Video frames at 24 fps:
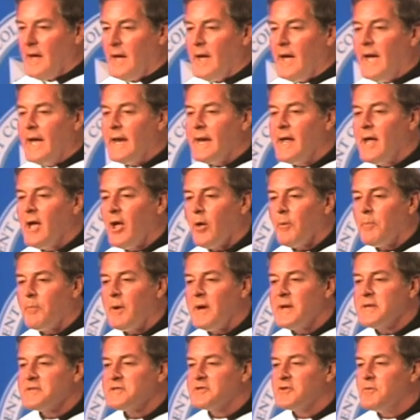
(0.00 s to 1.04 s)
and help
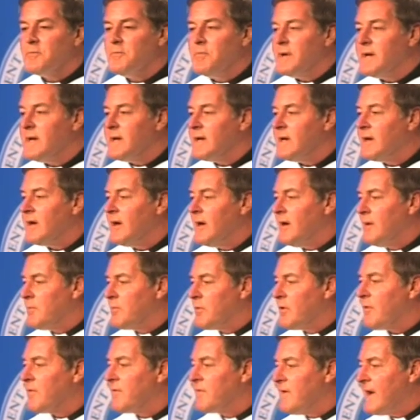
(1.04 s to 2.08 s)
us to be
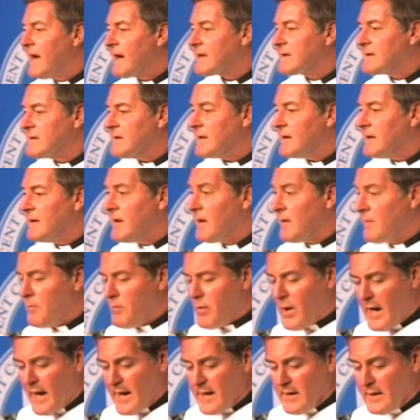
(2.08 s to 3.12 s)
perfected
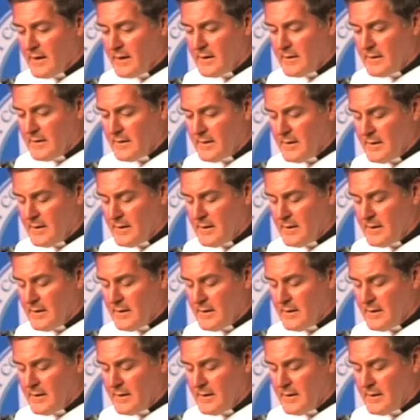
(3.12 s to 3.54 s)
by it.